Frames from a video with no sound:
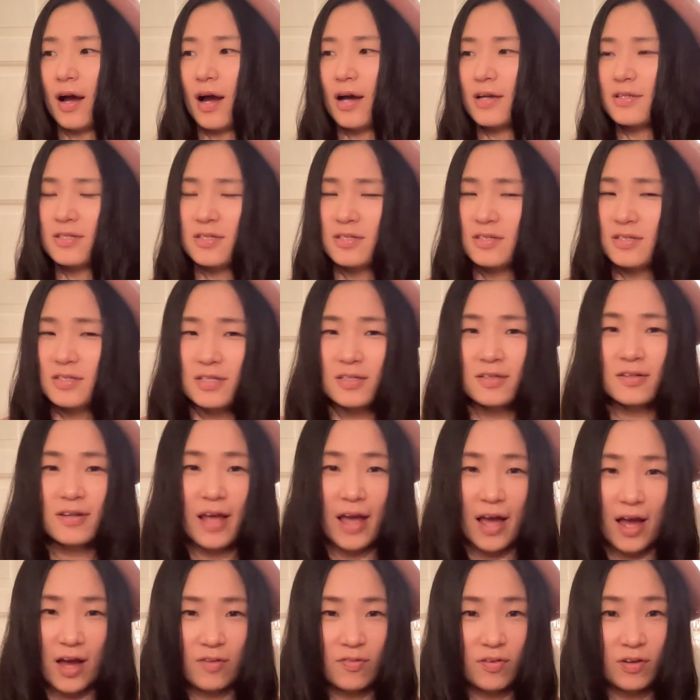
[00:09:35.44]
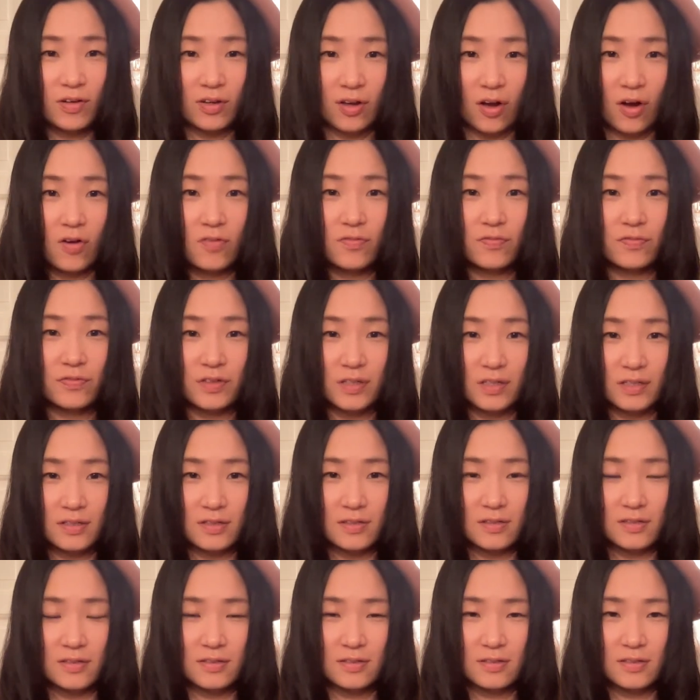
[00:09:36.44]
I just didn't have any
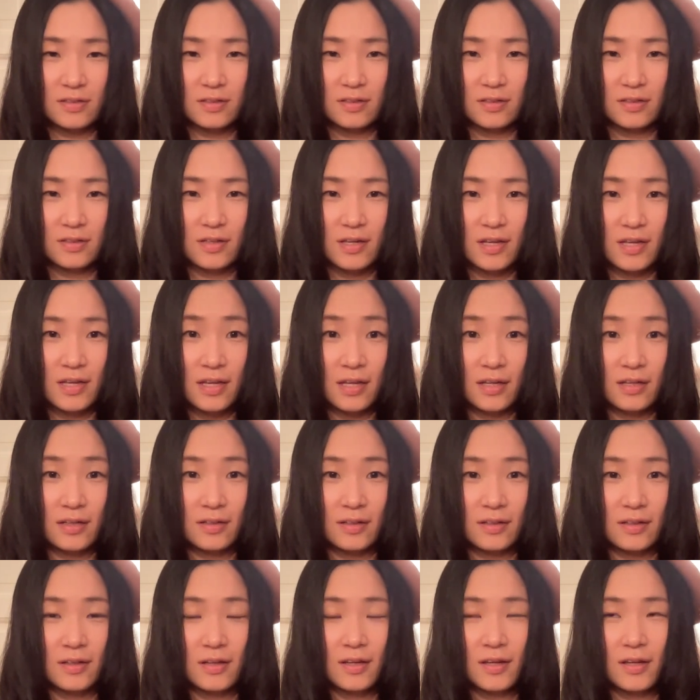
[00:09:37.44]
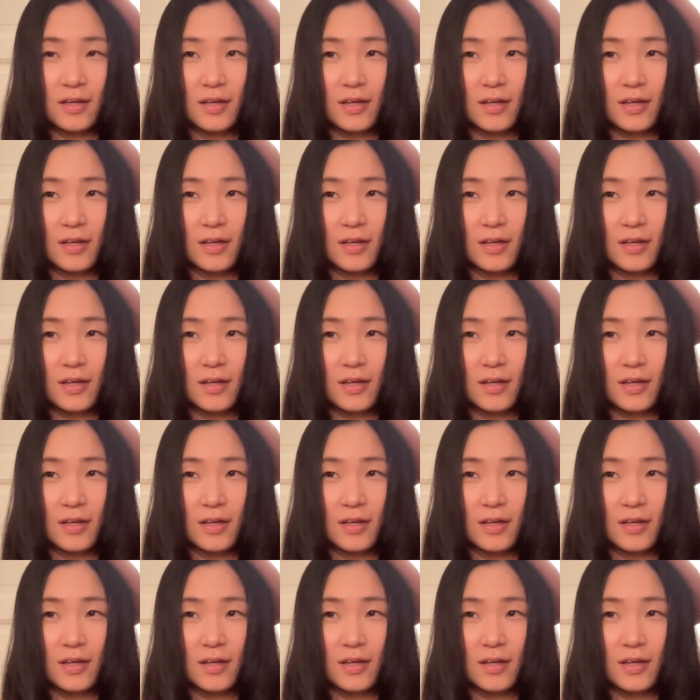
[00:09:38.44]
confidence in